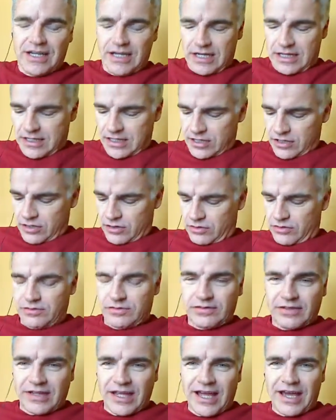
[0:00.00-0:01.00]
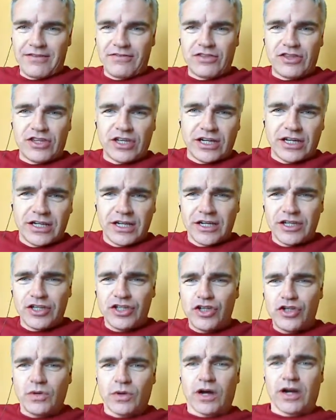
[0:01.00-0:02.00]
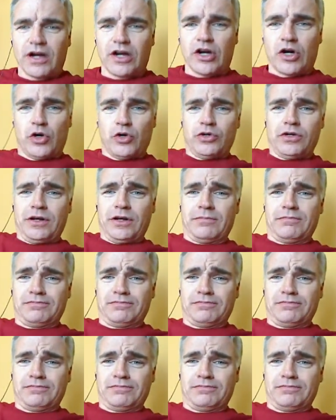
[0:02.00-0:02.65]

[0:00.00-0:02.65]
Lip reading: and then you have the QR code,